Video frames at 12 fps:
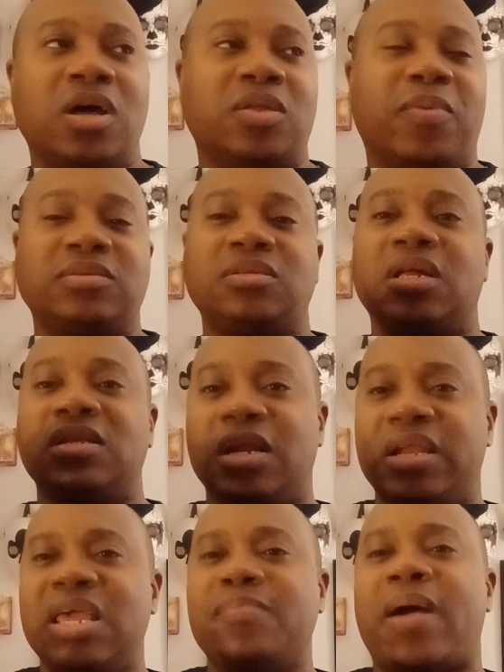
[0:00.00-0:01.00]
Especially the
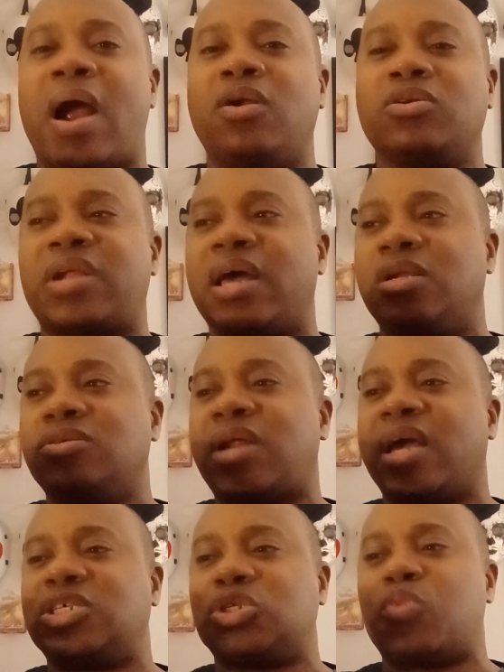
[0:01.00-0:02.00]
lead pirate looked
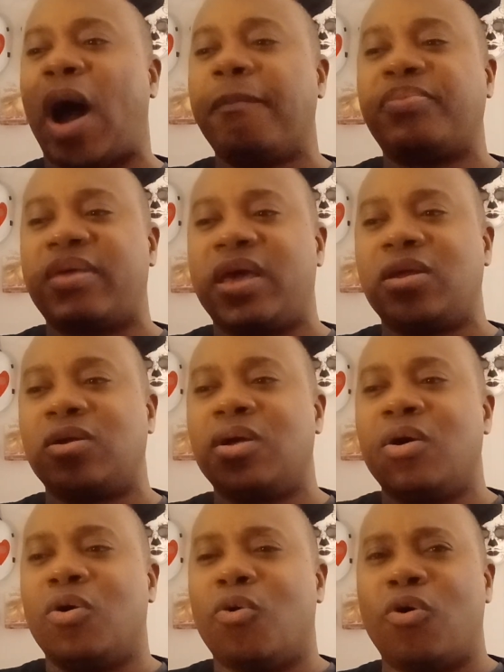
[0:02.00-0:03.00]
like Swap Thing
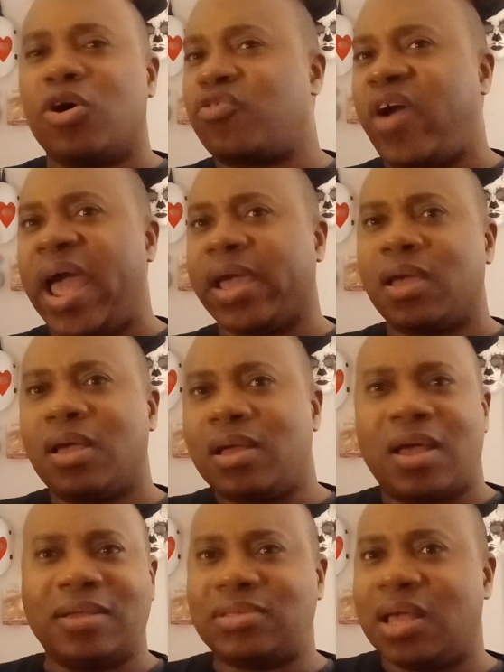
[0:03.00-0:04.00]
on crack.
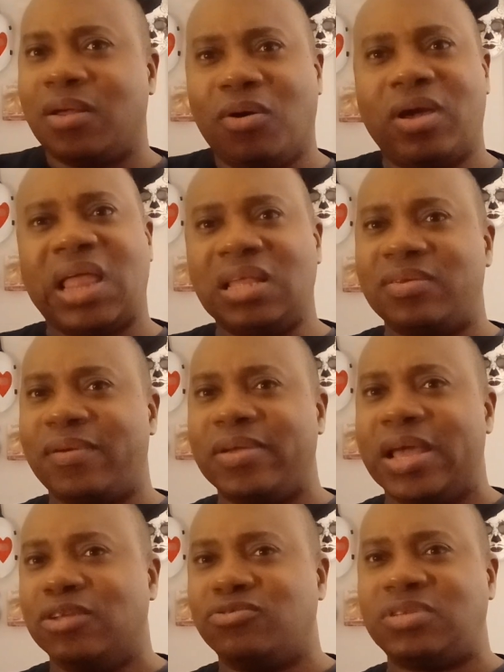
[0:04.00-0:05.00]
I said, okay, that's a very
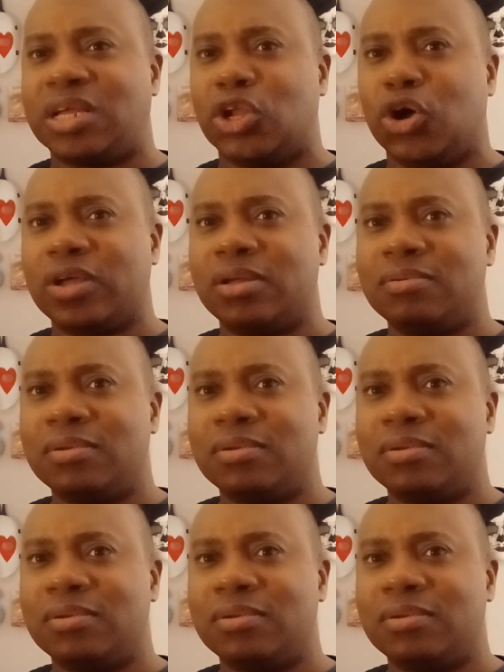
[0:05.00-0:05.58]
interesting look.